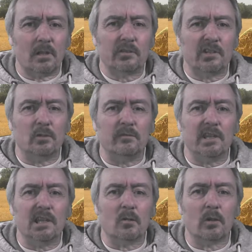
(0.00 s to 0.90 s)
did do a
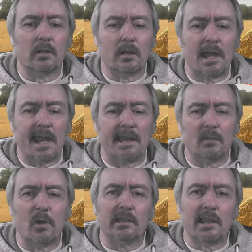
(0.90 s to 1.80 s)
video on it and it
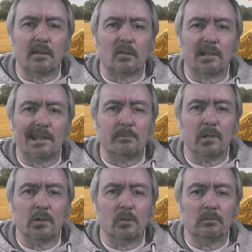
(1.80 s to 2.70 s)
went down like a lead
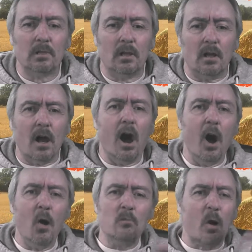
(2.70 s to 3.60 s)
balloon.
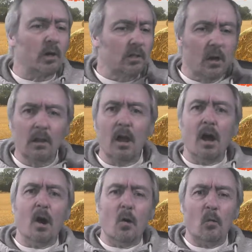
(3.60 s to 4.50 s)
Oh my god,
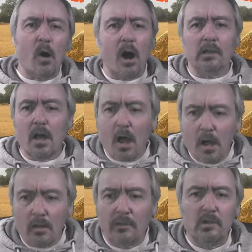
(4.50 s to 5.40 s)
what on
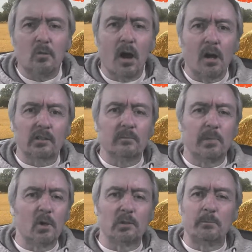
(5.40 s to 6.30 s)
earth are you asking
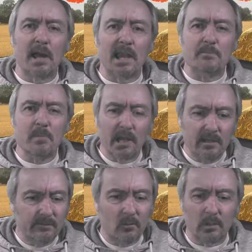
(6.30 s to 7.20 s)
people to pay money
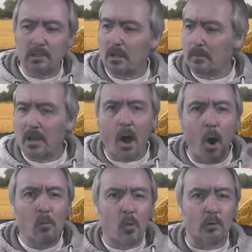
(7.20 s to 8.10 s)
for you? I mean, I
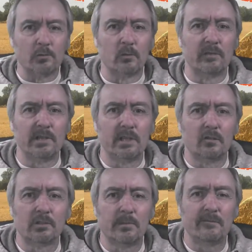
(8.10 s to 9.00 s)
want your videos
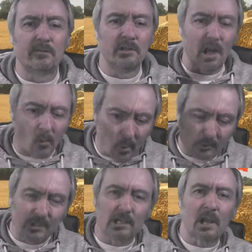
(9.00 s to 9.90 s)
to be free. I want you
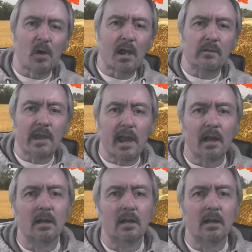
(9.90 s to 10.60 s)
to go out there